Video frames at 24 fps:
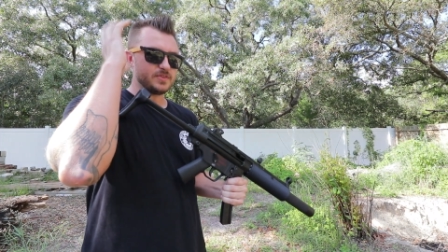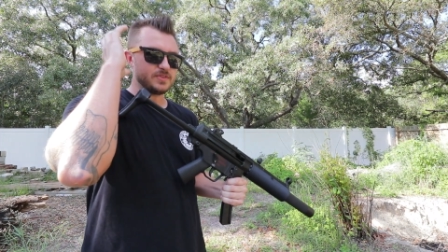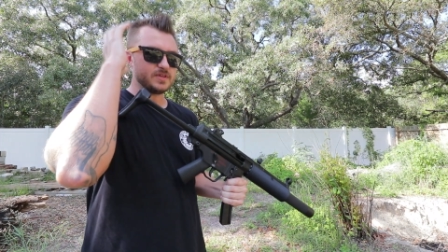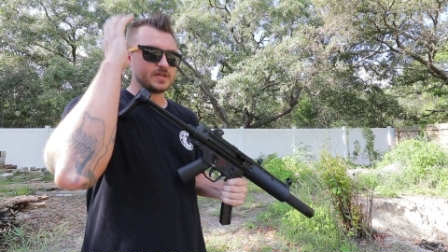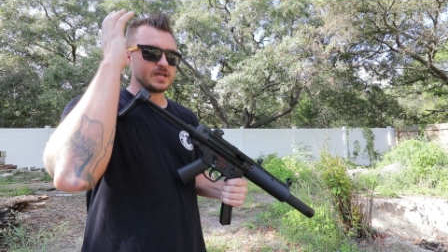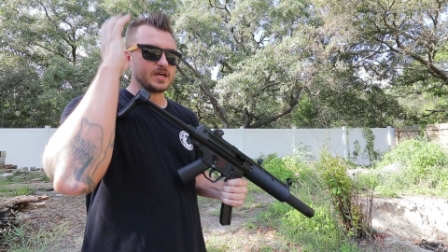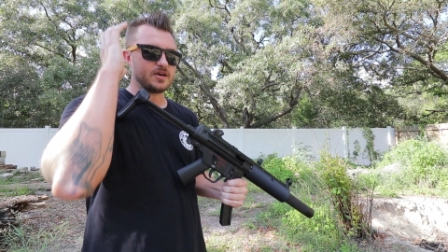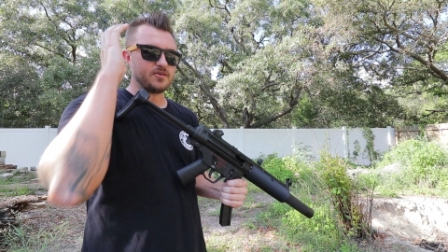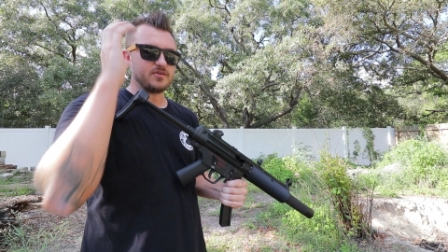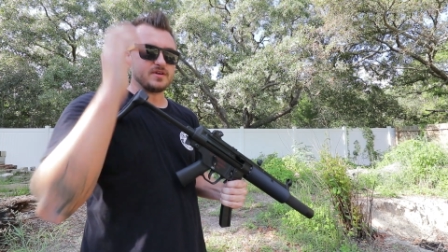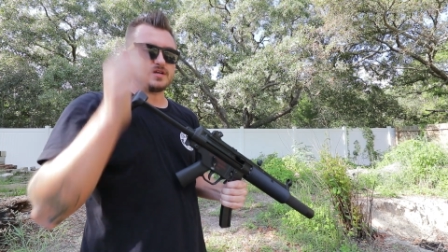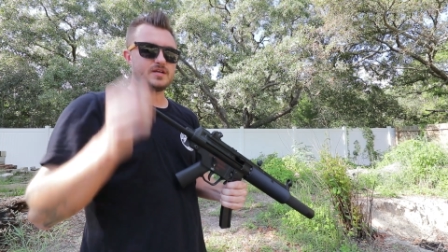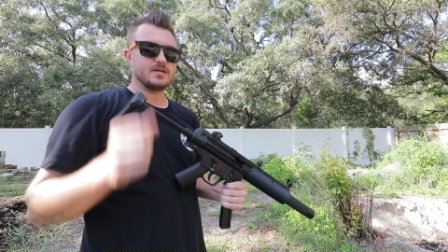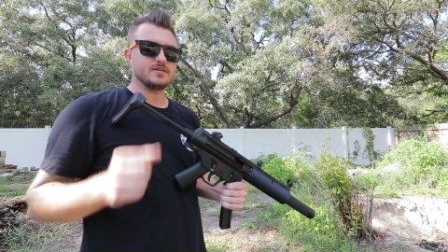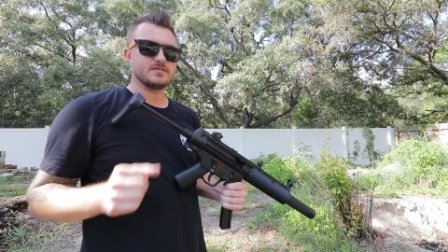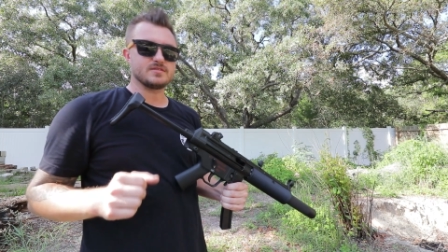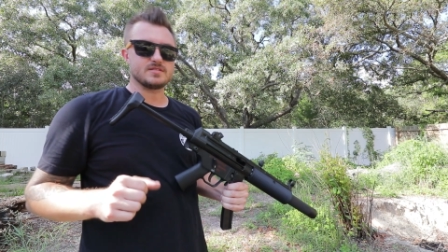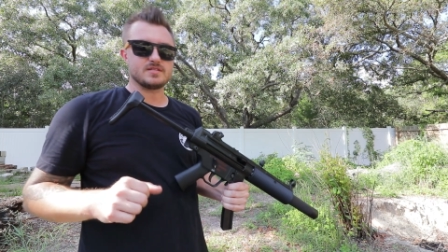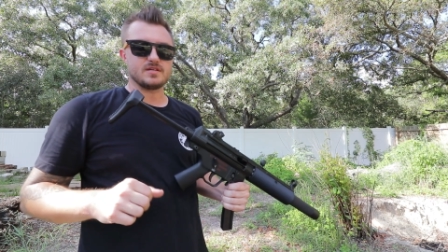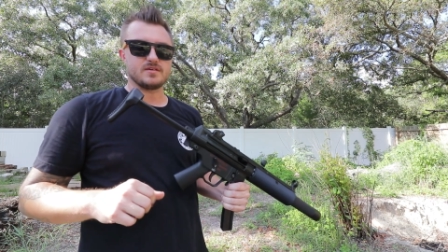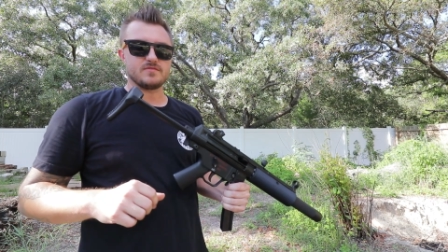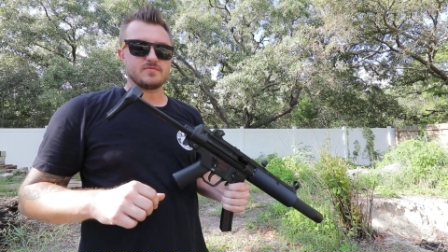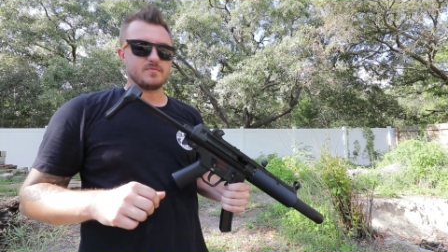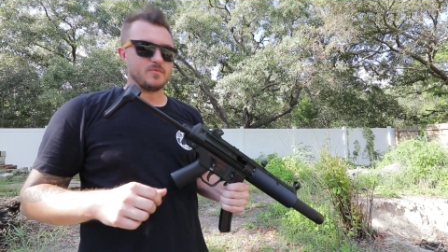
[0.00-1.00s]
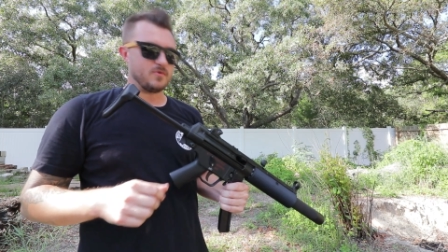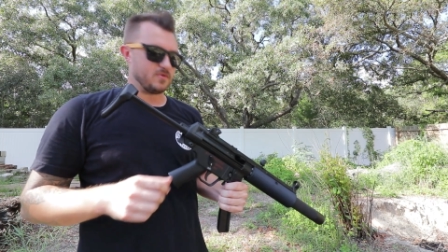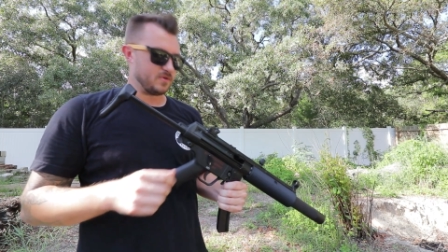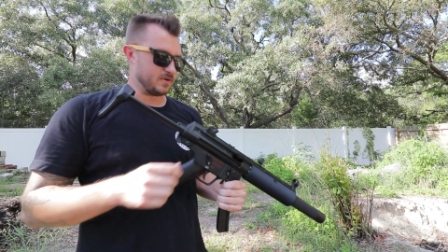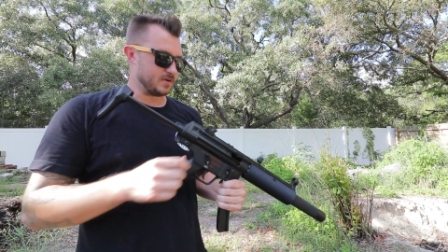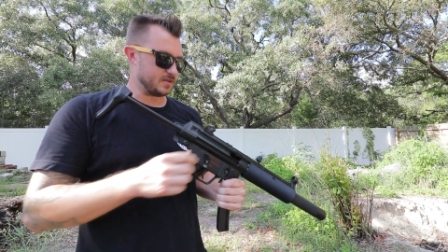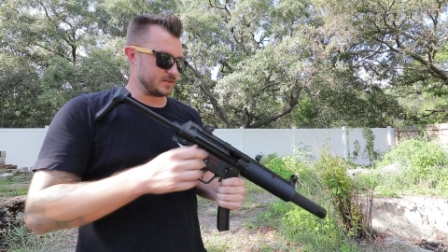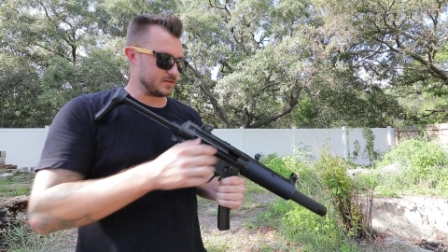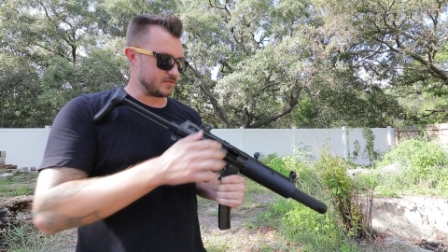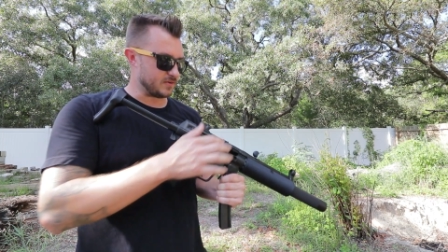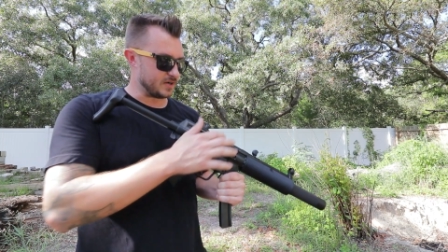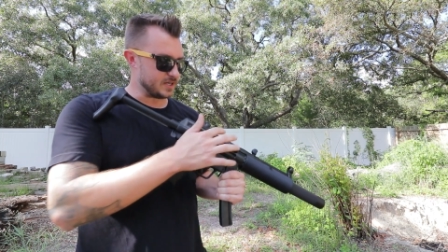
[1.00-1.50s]
think I would hear stuff more
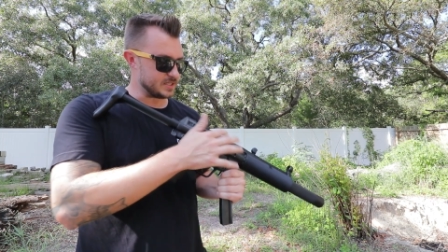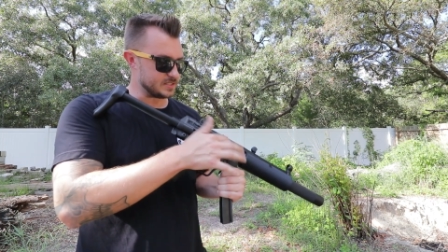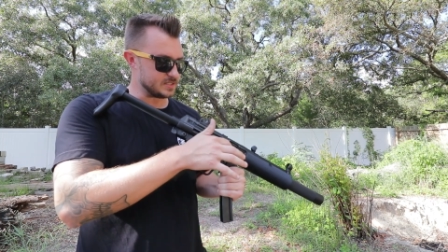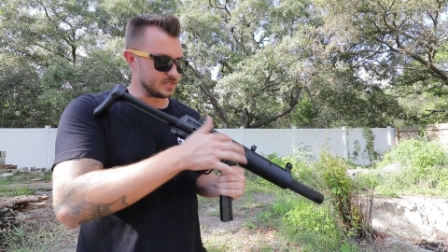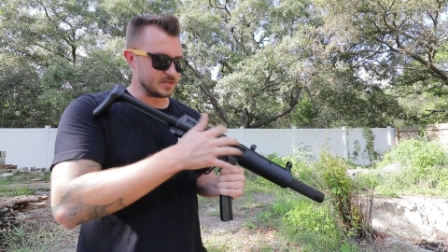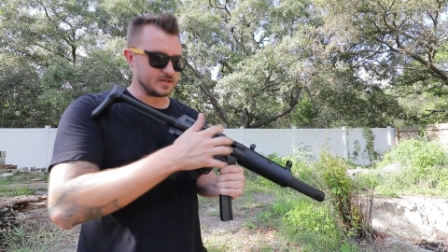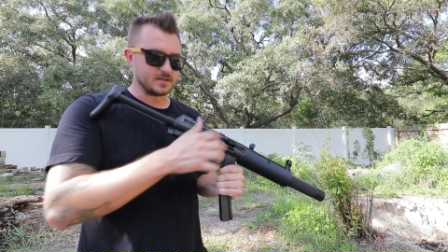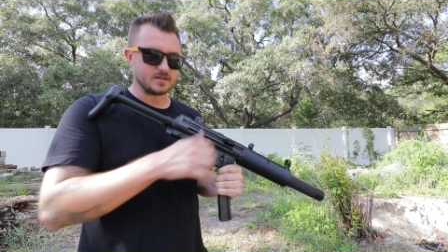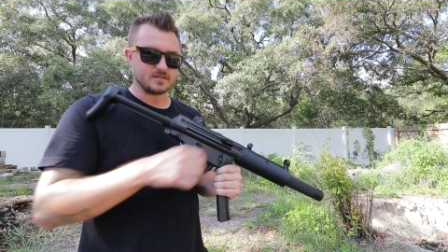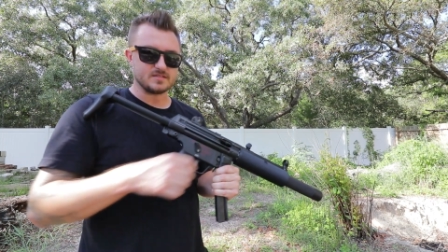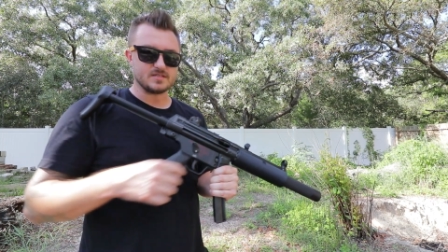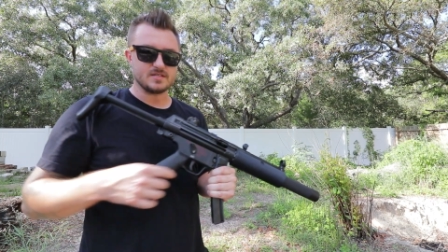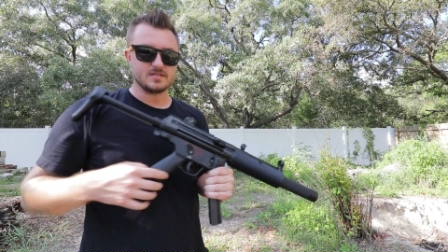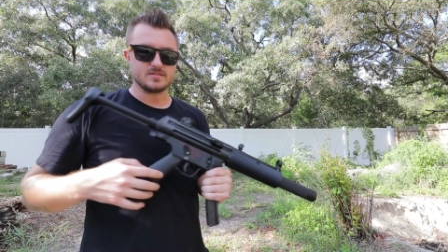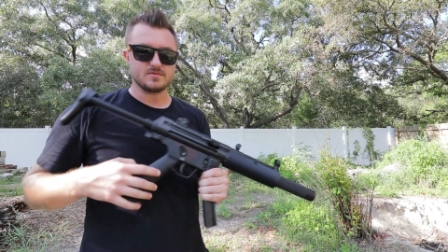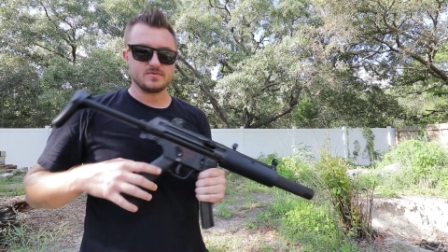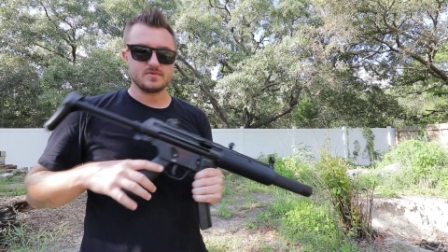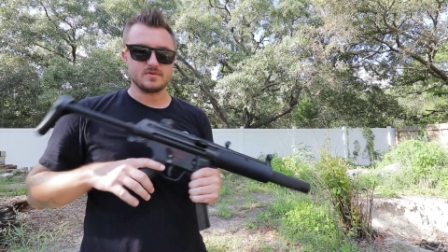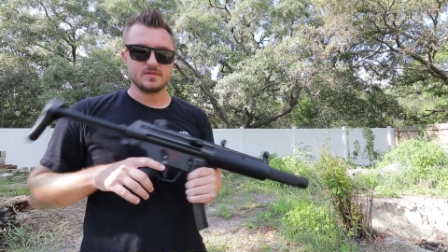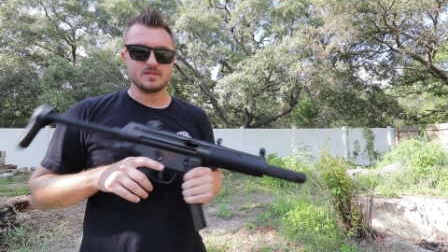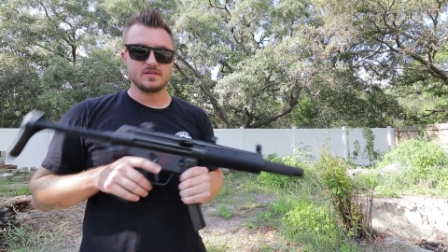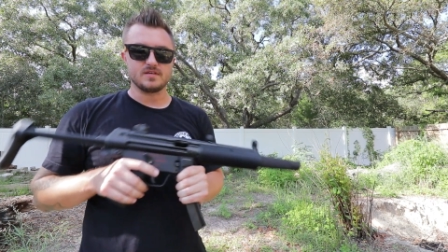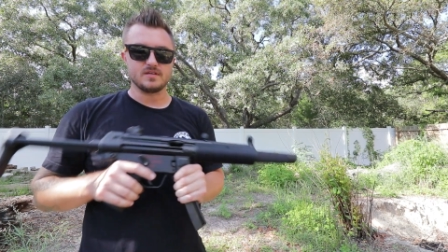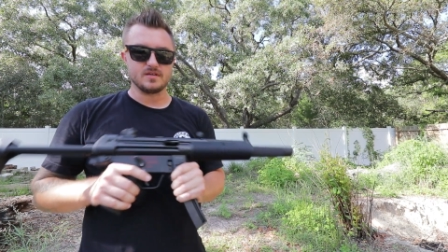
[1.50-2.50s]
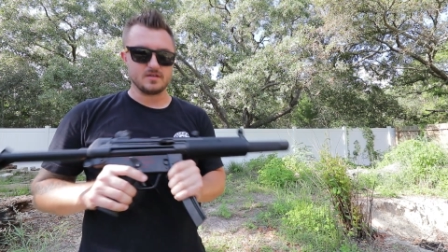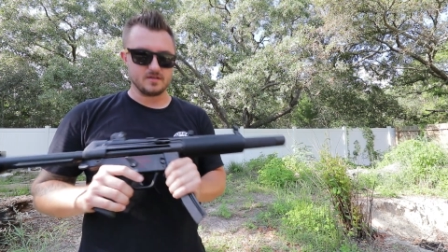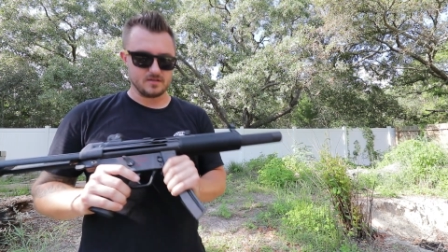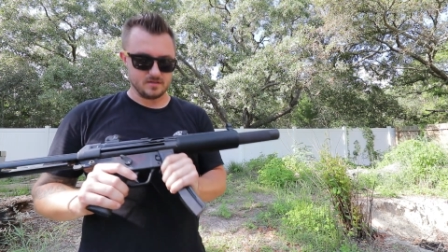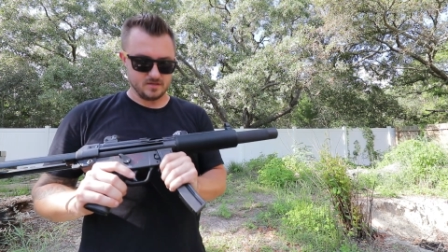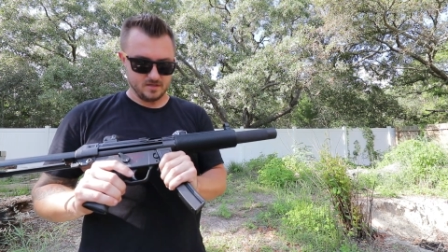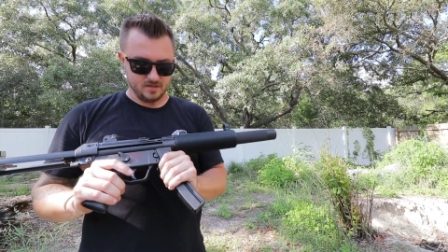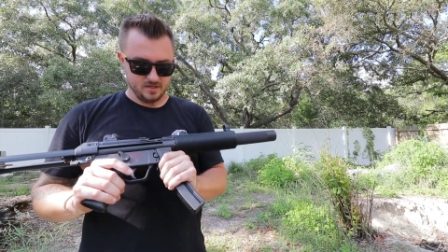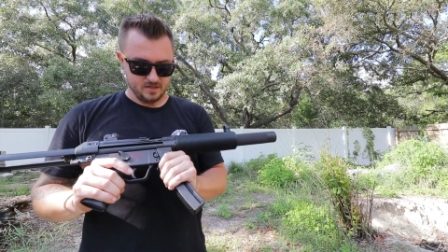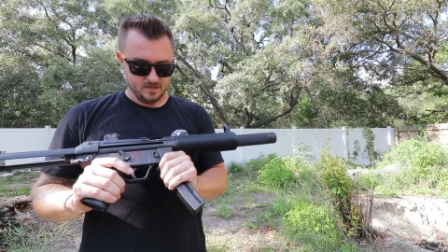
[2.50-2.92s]
in the right side because that's where the uh,